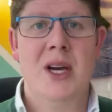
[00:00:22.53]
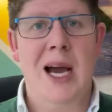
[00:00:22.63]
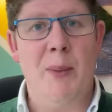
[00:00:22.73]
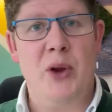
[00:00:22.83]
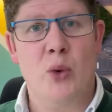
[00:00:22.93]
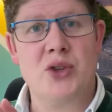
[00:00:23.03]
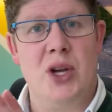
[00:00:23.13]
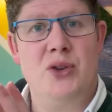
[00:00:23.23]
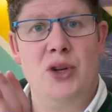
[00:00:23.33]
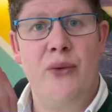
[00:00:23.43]
And we
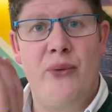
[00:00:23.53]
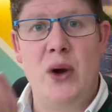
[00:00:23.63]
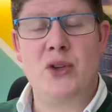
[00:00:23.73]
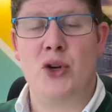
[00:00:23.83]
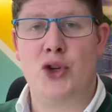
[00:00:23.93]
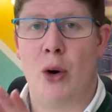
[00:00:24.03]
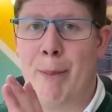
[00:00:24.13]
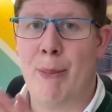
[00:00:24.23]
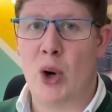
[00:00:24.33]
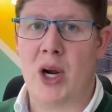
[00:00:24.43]
also do Photoshop
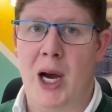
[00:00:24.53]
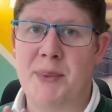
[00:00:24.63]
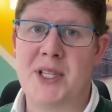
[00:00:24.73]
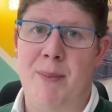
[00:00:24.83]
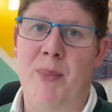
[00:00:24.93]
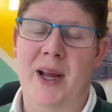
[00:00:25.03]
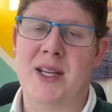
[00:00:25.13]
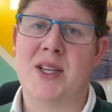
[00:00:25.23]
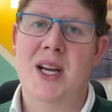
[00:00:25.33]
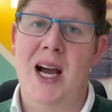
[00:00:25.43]
mock-up templates.